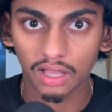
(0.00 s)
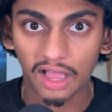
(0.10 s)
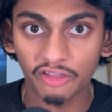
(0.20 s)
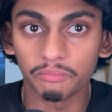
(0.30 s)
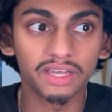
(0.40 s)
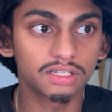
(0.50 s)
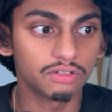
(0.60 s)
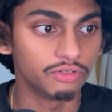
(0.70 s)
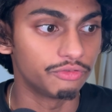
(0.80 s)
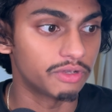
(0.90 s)
I've mentally
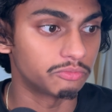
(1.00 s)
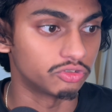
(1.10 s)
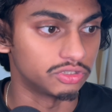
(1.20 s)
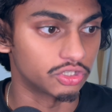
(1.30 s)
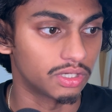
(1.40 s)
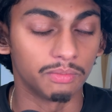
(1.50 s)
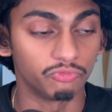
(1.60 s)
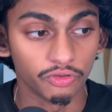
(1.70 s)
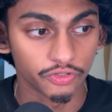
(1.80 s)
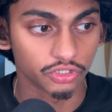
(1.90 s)
reframed
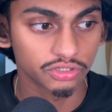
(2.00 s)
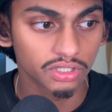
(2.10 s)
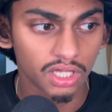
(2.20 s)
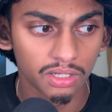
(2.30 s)
revisions,